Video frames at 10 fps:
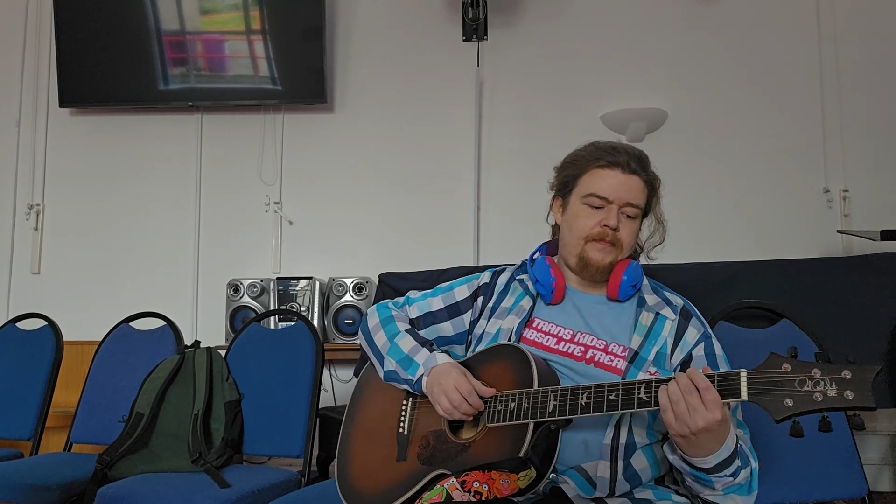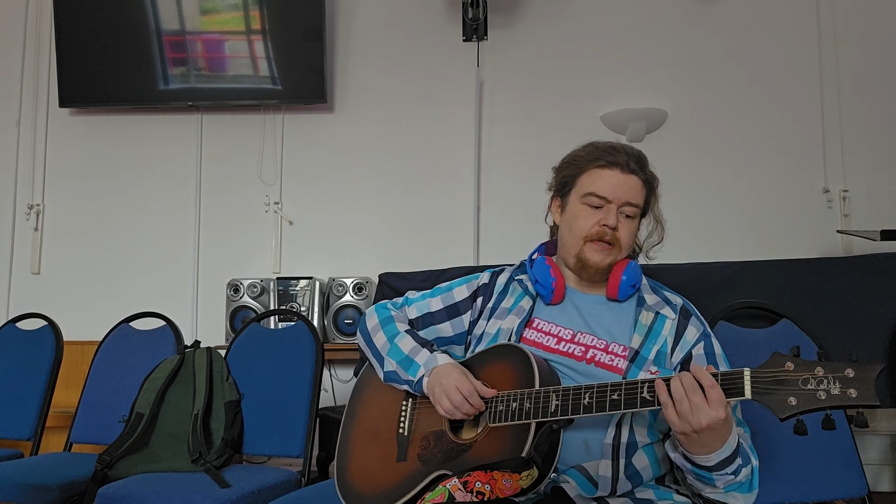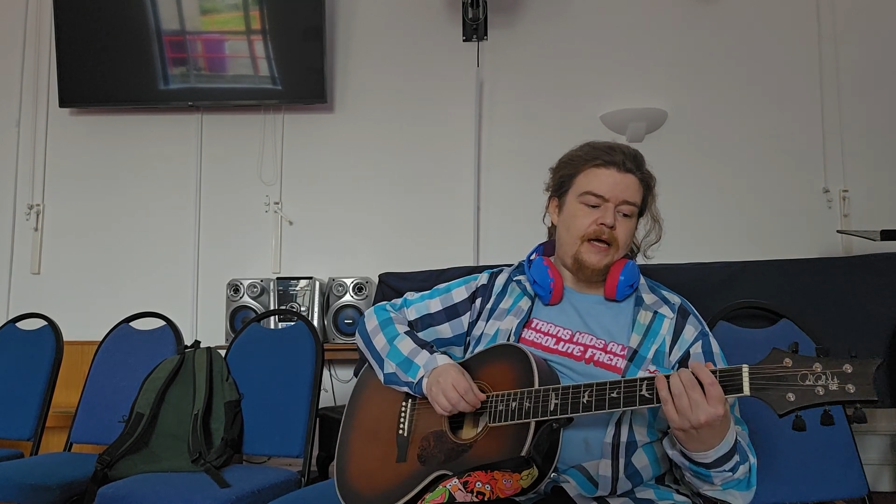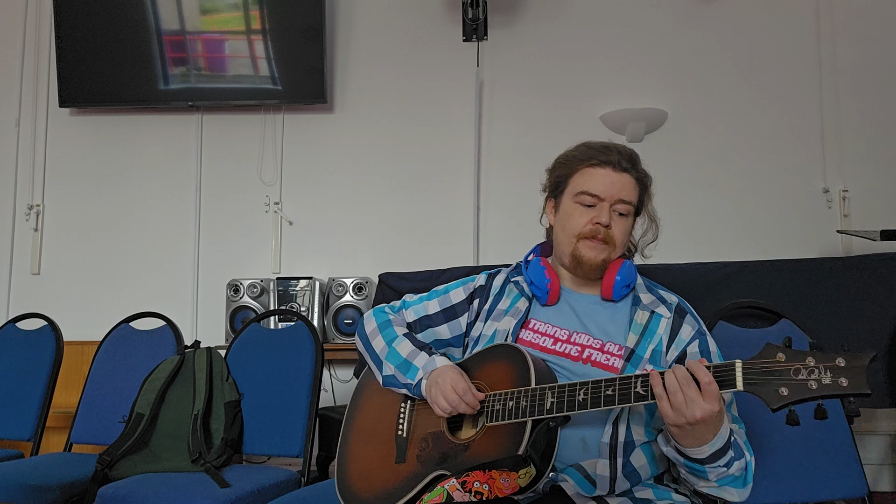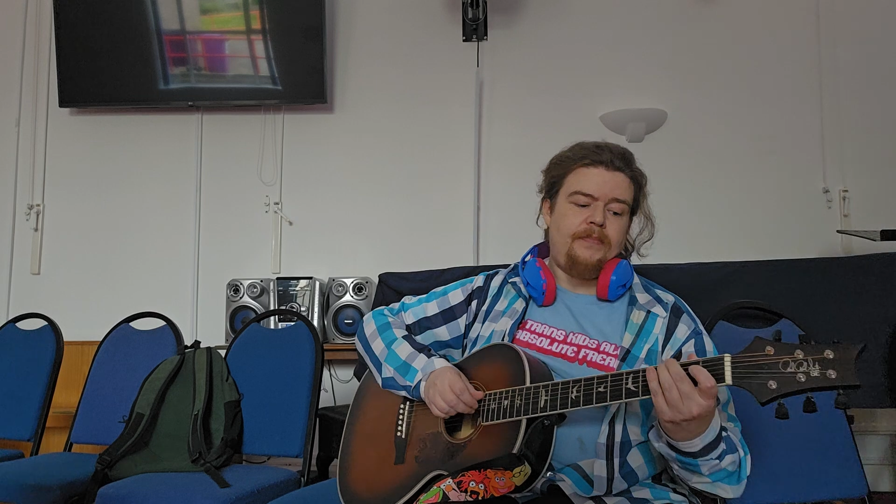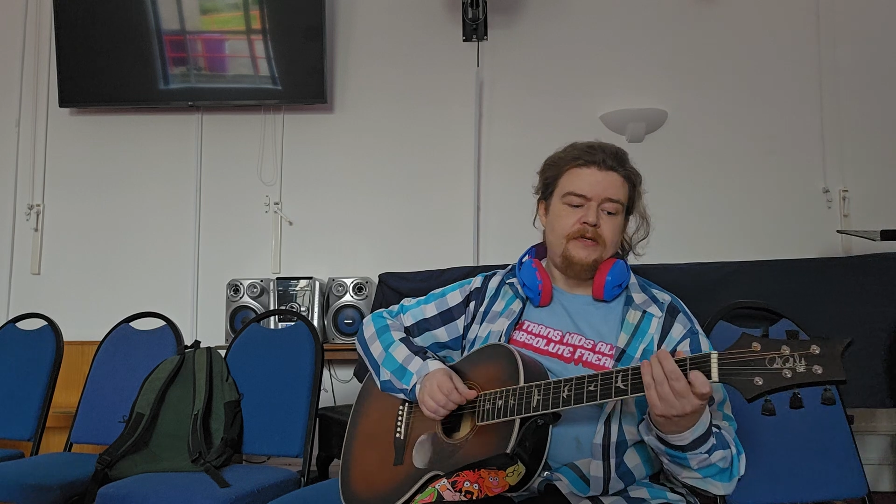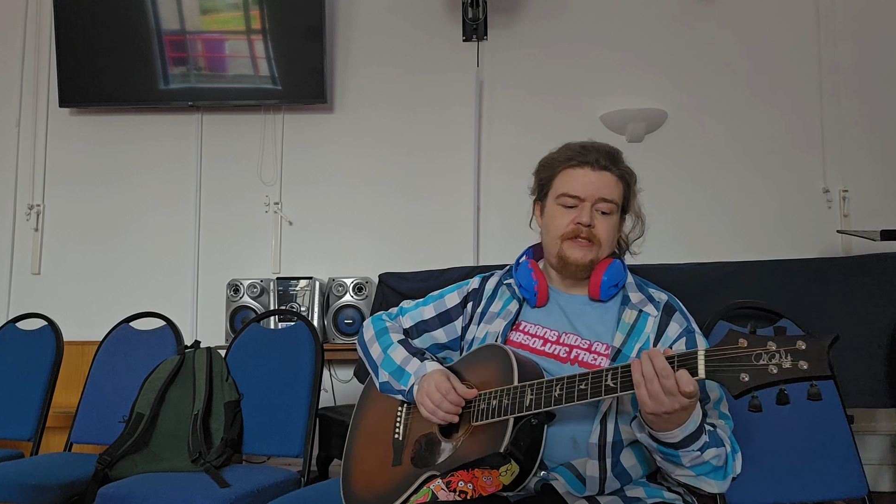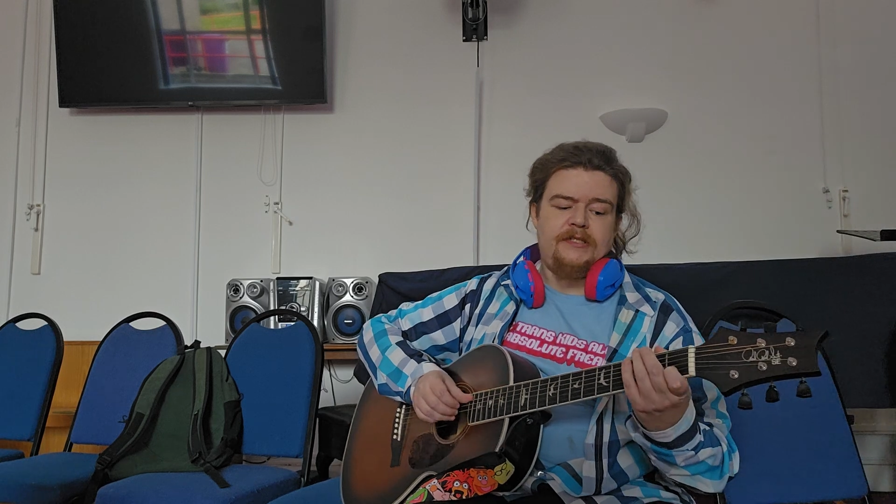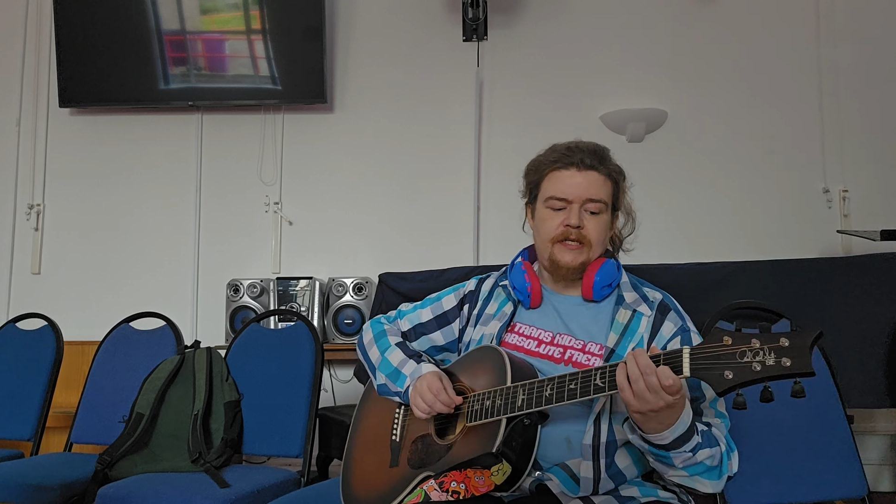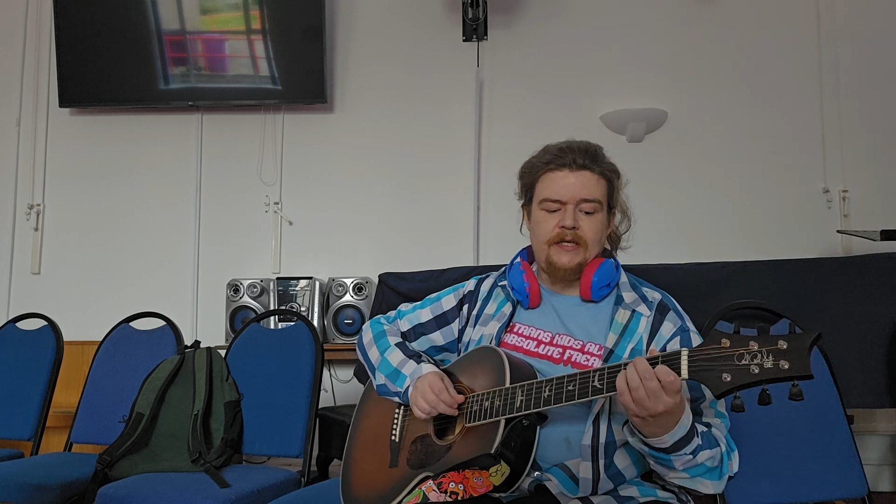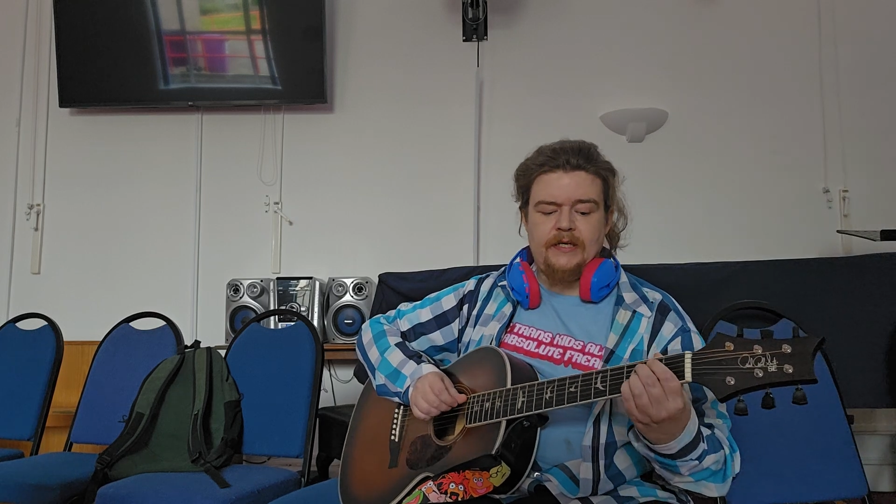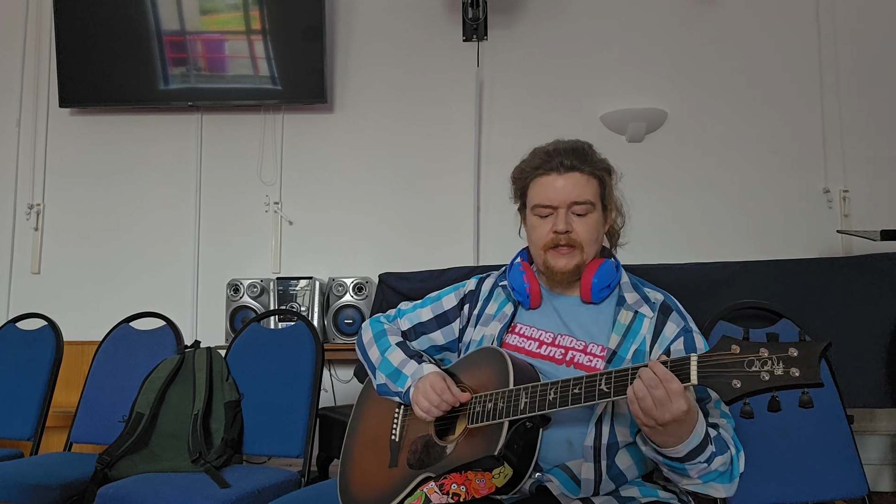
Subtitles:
Blackbird sing in